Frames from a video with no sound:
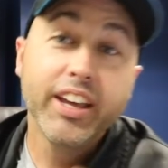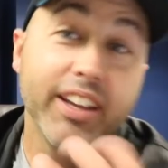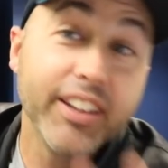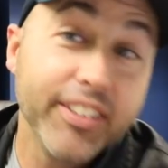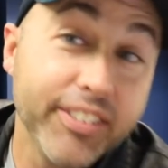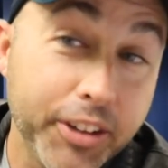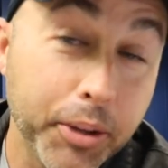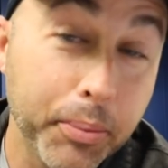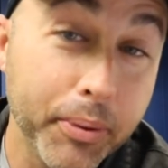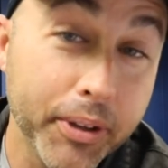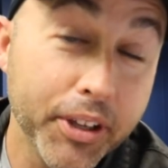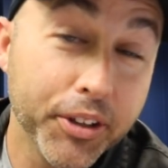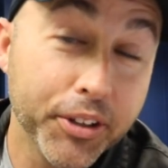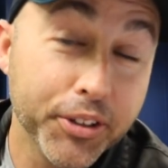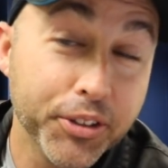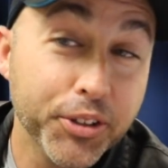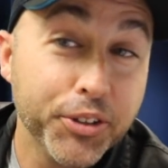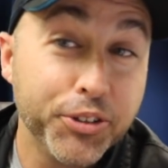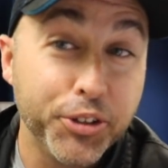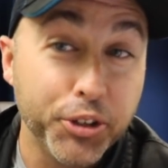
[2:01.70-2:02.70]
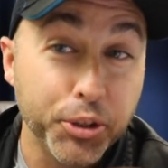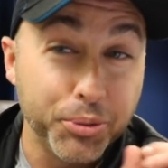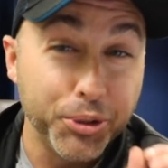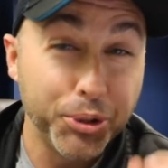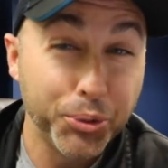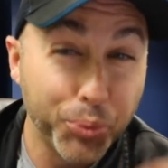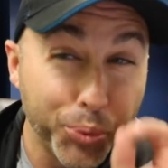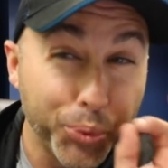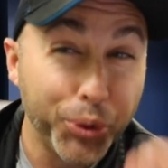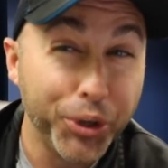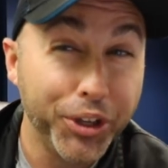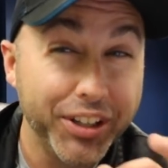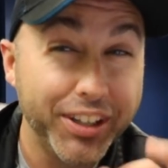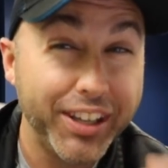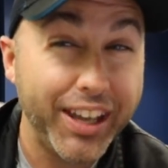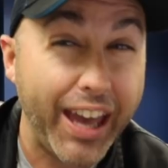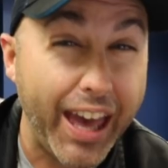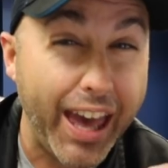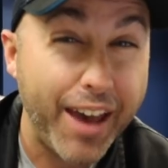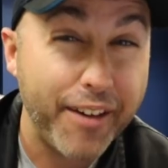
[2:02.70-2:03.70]
Because to be on YouTube, you really
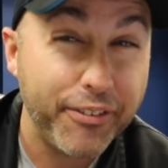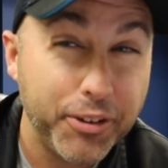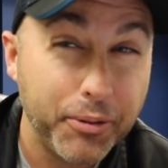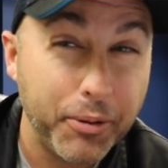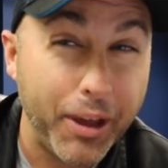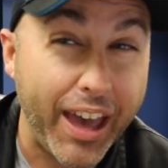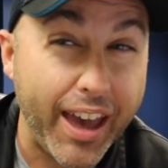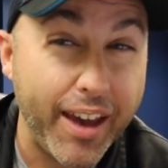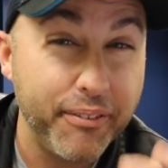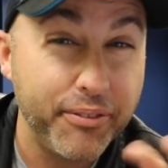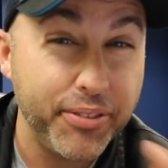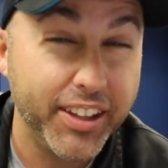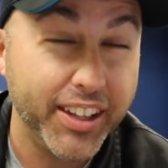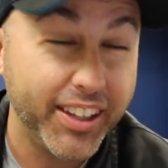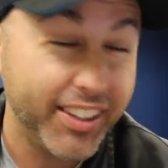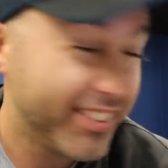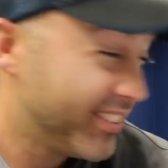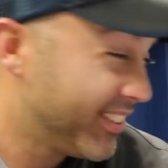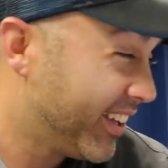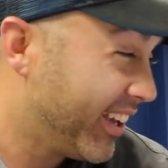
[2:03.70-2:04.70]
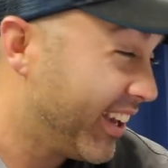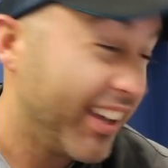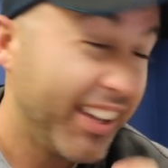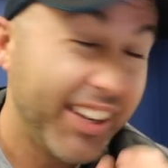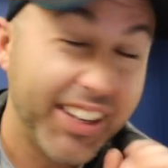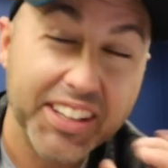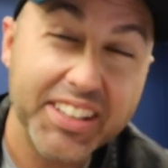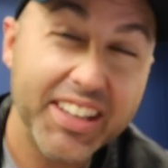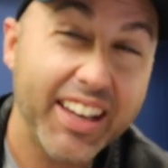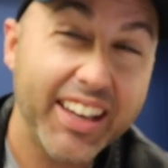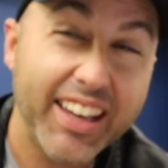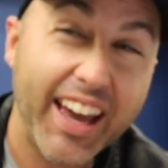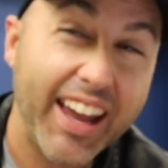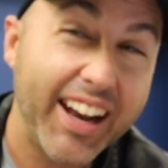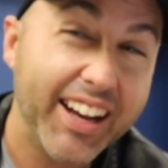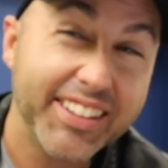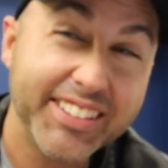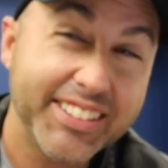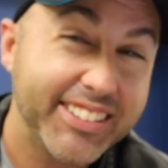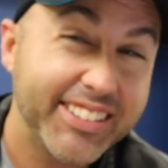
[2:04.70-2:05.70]
have to have thick skin. You
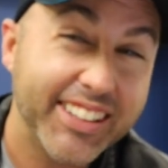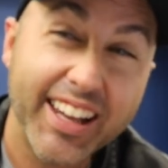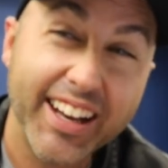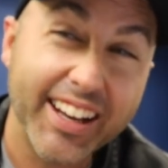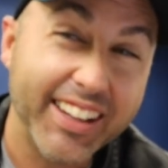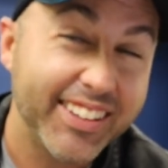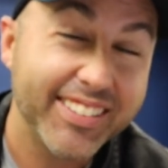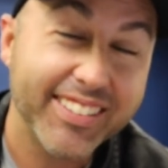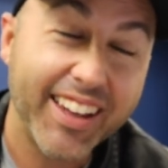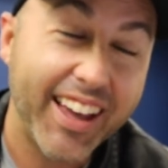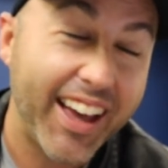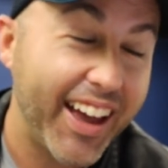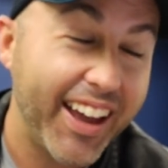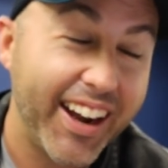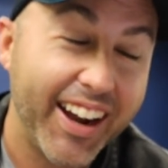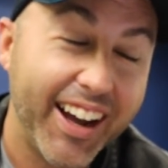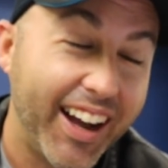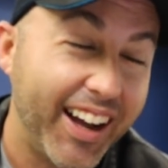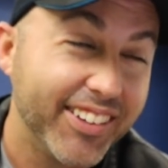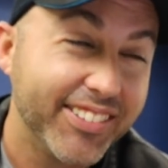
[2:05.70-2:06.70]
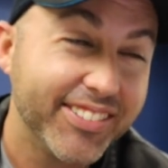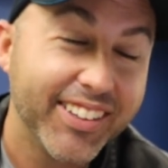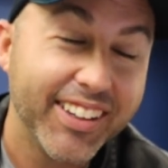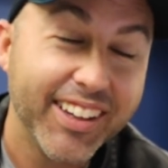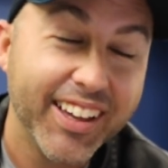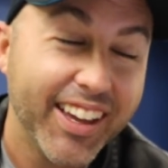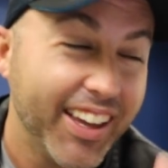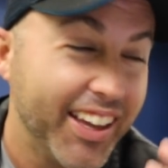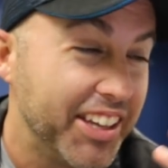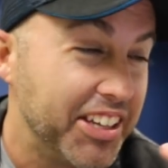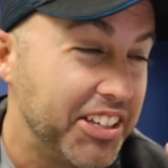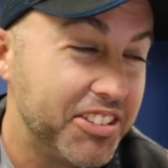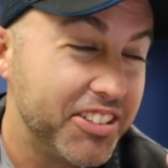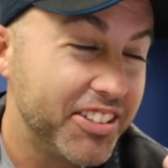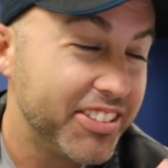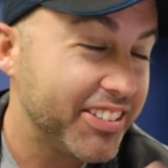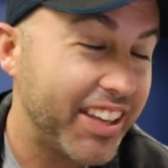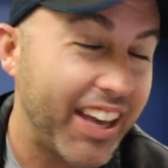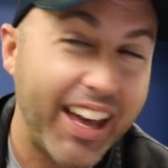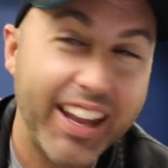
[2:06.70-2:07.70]
gotta just let it slide off.
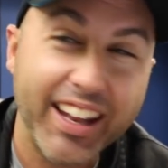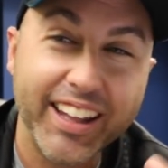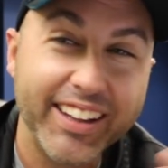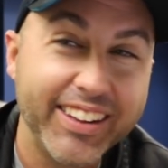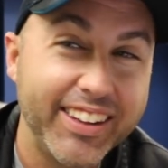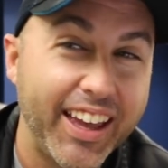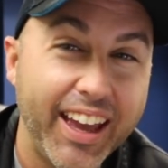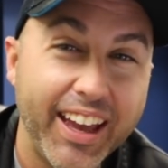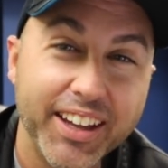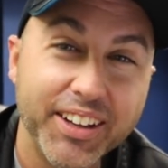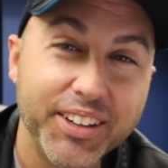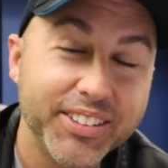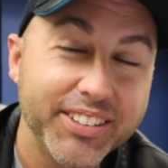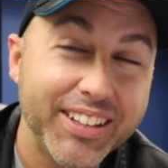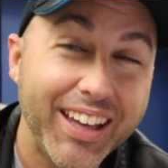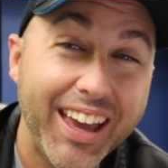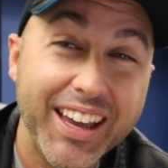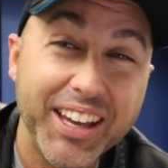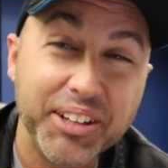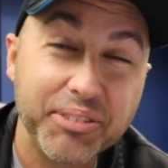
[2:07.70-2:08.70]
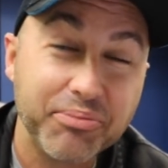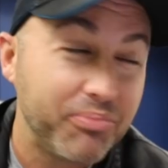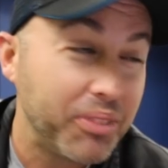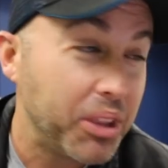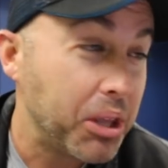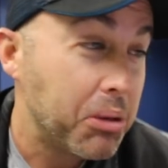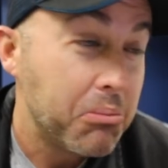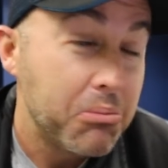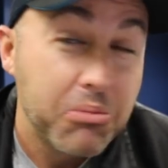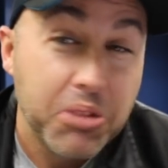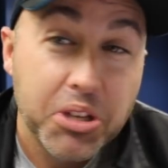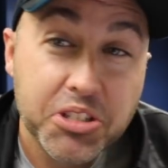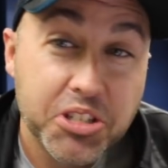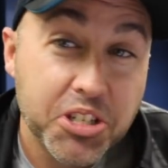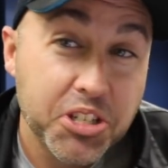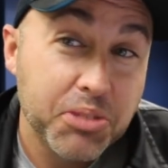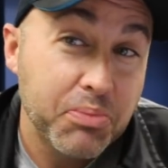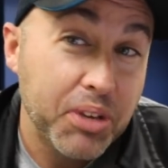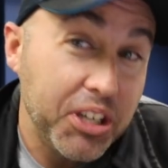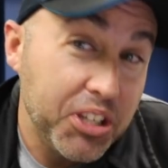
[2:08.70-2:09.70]
Just gotta let the haters hate, because it
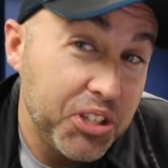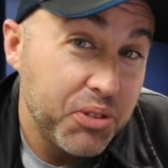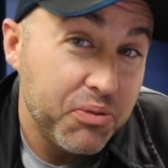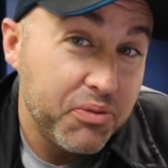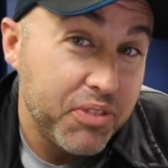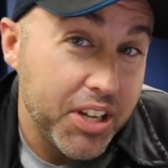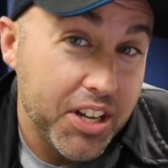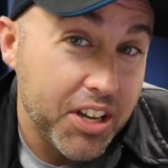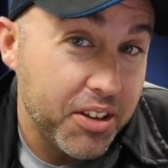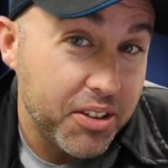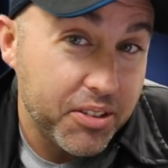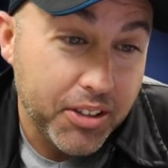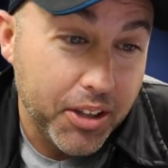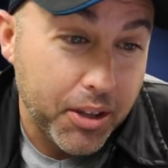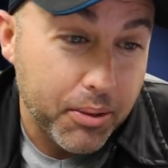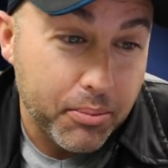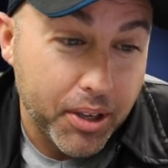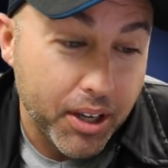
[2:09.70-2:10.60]
just makes your videos get